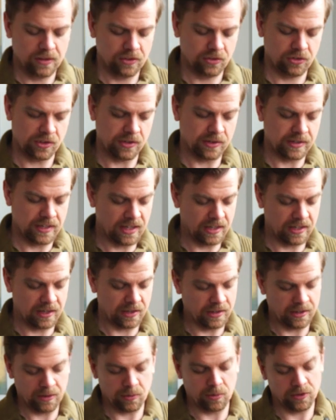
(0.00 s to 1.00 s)
So you're
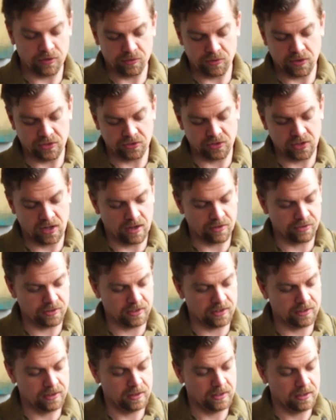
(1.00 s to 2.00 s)
getting like really fresh
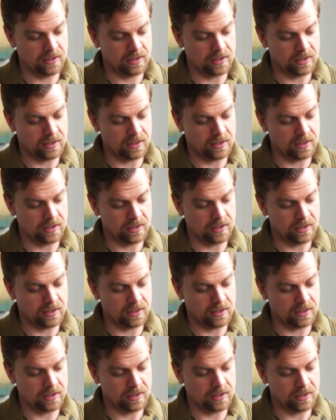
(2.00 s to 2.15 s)
coffee.